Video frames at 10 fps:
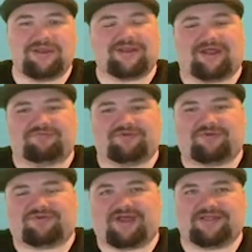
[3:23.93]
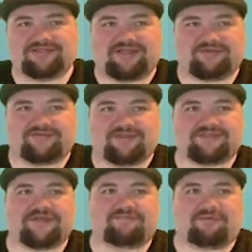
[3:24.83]
Now, if you have contacts
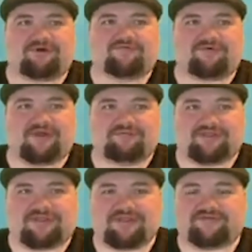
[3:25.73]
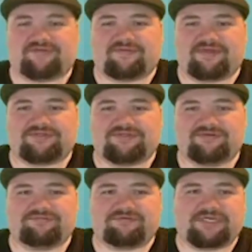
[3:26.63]
at Marvel that will license that to
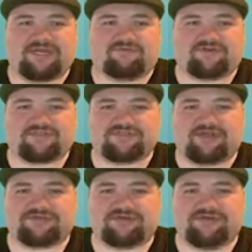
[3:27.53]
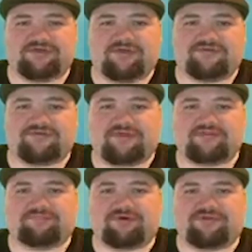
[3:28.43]
you, we can have a discussion. So let's build